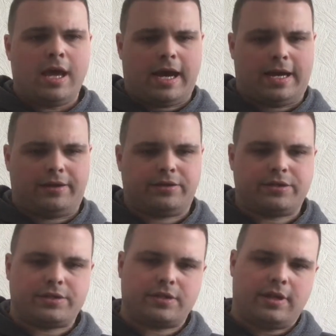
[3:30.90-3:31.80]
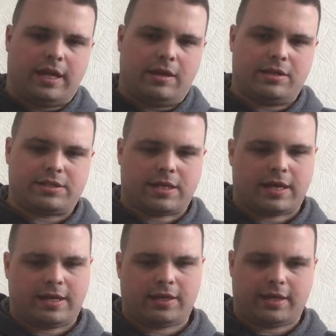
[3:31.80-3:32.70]
and he's
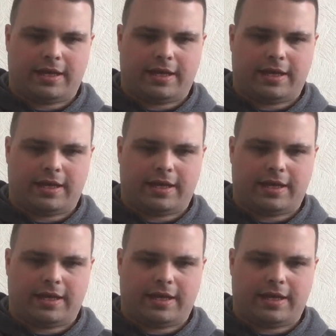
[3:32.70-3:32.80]
like